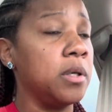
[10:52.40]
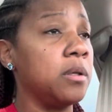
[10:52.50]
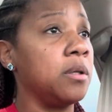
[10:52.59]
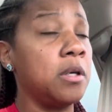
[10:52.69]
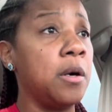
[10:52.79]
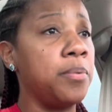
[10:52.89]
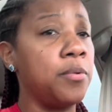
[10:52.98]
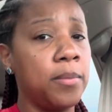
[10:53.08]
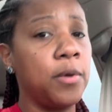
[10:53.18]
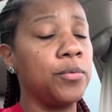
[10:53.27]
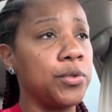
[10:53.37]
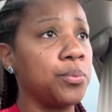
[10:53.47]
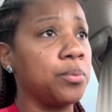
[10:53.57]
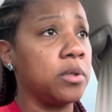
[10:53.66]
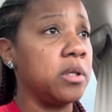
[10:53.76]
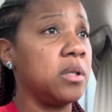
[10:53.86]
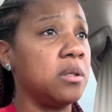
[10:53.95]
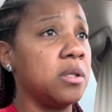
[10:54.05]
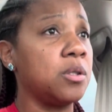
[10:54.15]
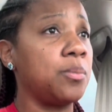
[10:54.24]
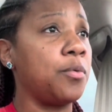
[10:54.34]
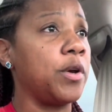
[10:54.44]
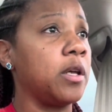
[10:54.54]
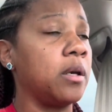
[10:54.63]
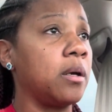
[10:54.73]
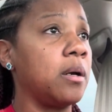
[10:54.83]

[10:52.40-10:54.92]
The appointment was really disappointing.